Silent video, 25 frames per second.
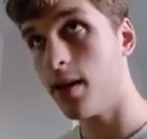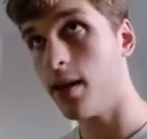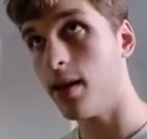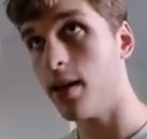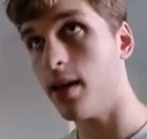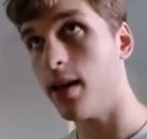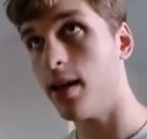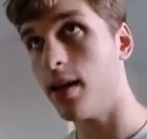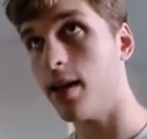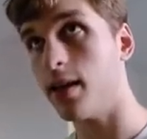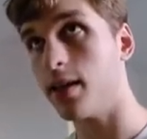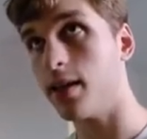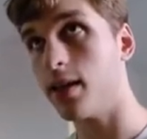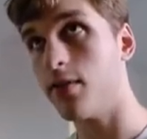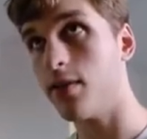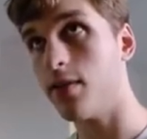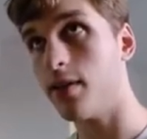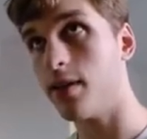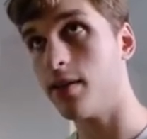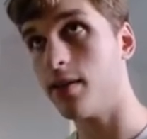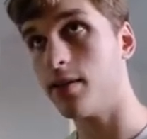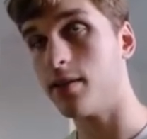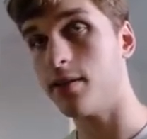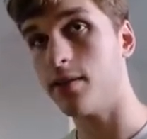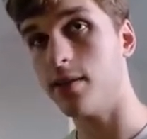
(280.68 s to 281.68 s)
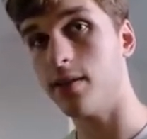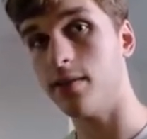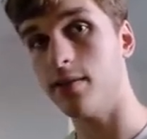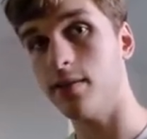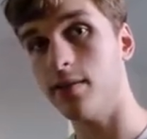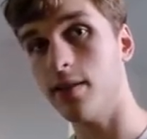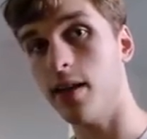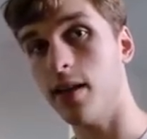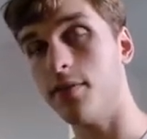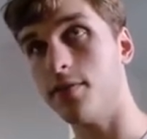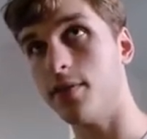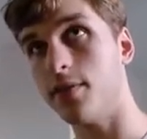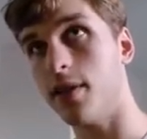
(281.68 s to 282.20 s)
and give it this little
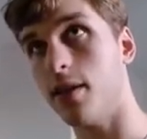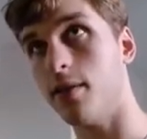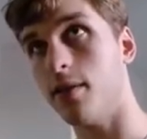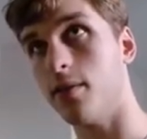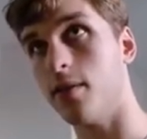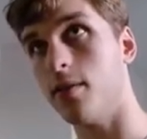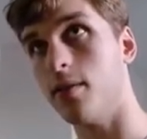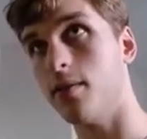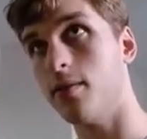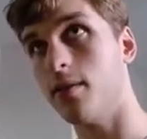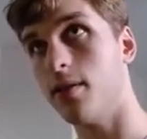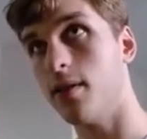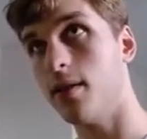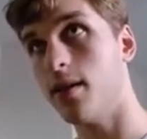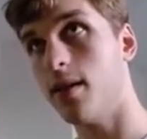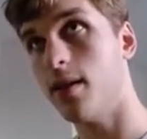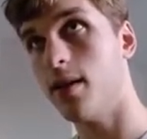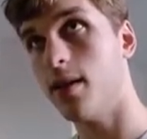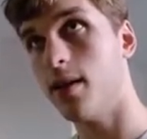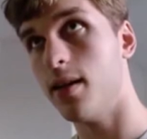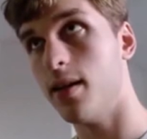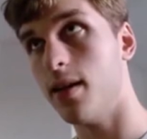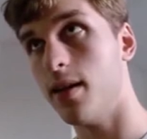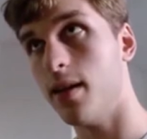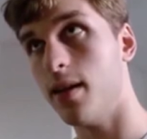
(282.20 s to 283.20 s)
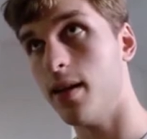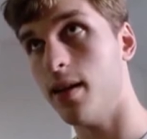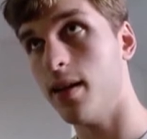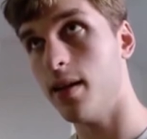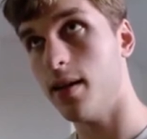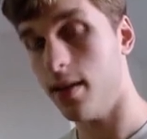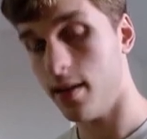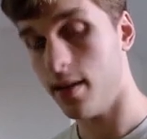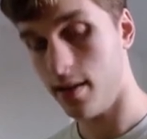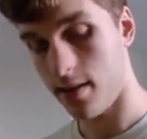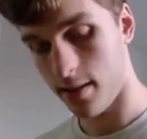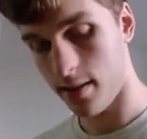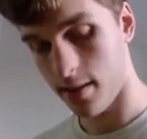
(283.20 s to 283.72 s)
left arrow
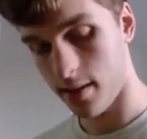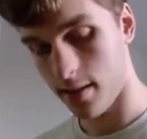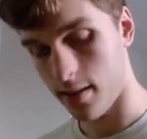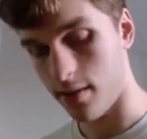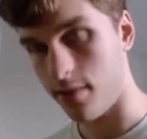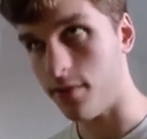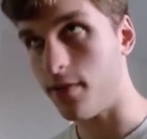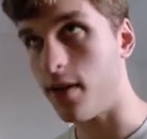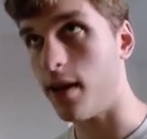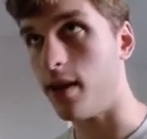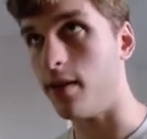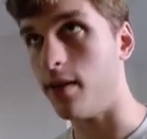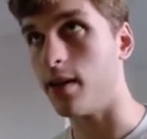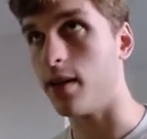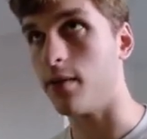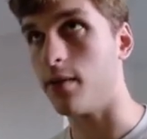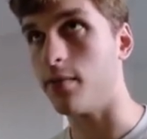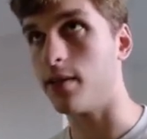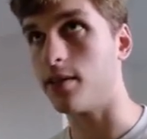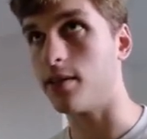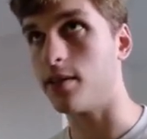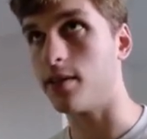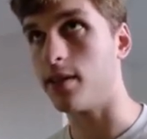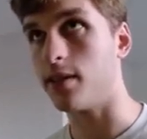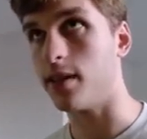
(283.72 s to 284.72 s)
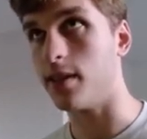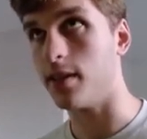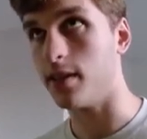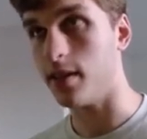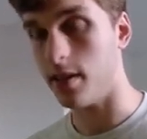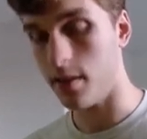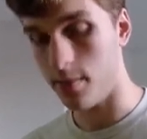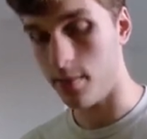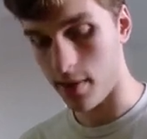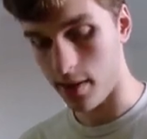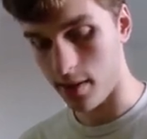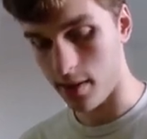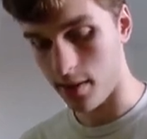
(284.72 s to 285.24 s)
and a file name. Let's just say
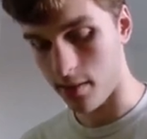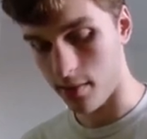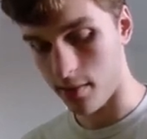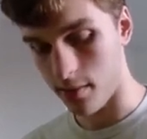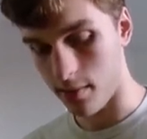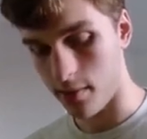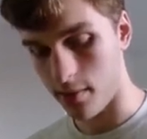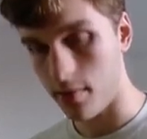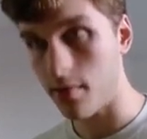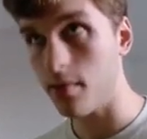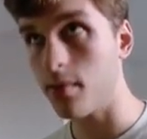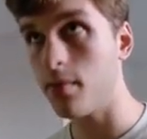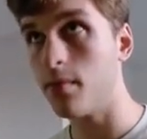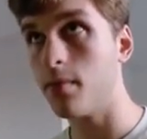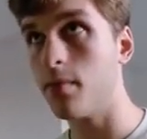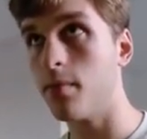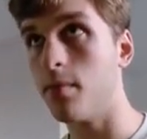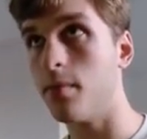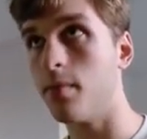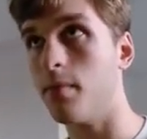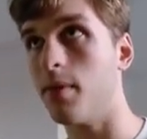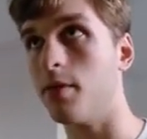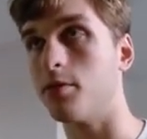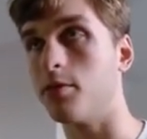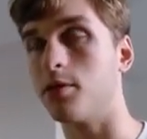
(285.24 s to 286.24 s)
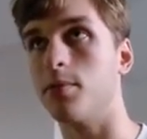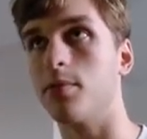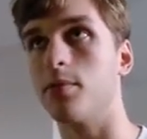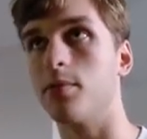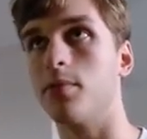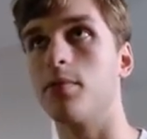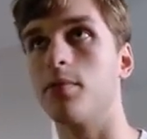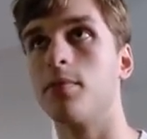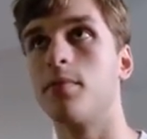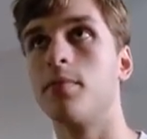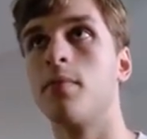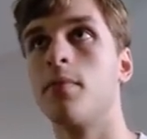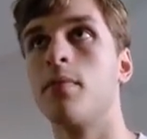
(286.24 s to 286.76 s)
dmenu mouse
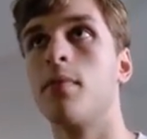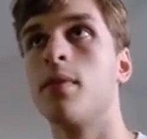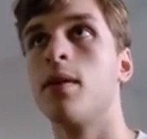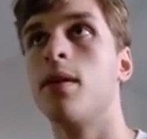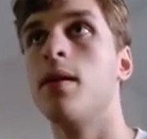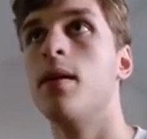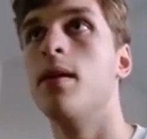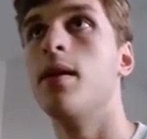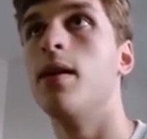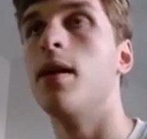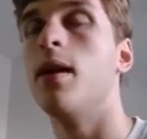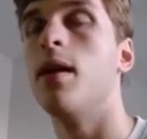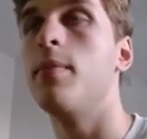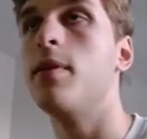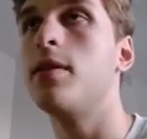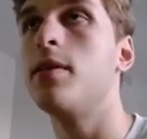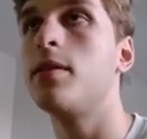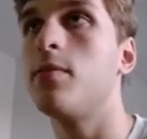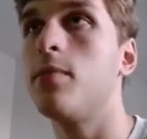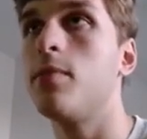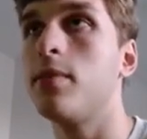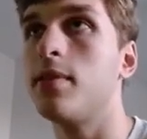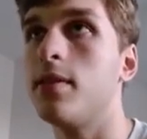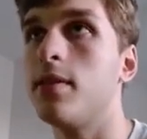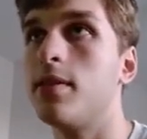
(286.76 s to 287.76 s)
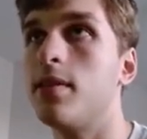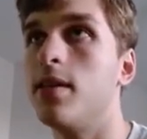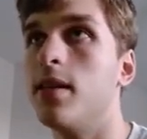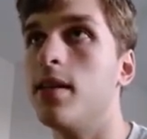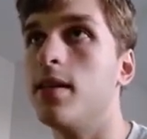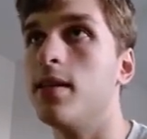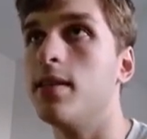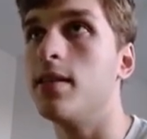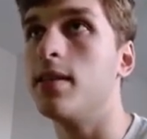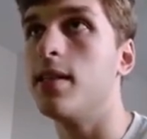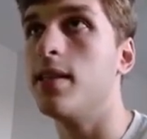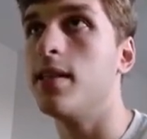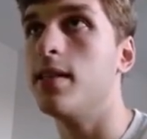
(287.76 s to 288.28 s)
support. And basically what this
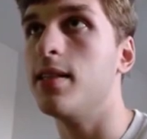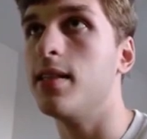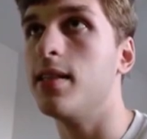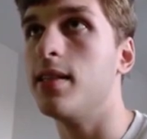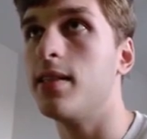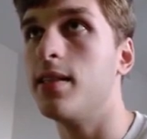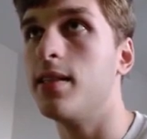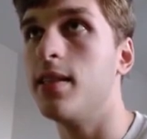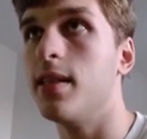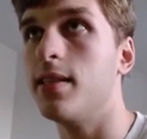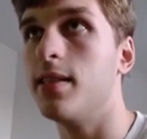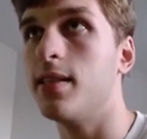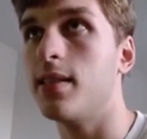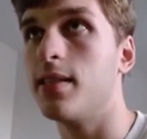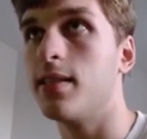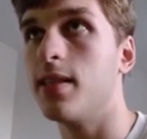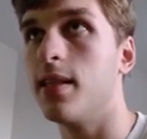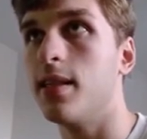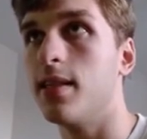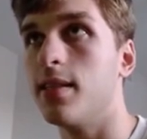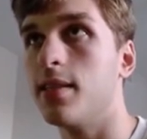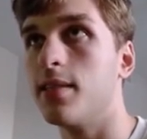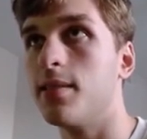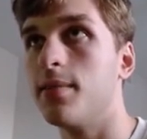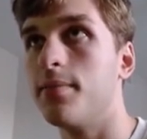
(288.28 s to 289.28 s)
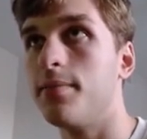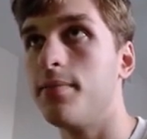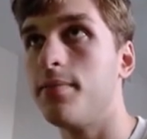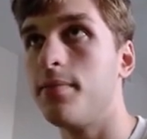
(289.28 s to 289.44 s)
does is it, is it says,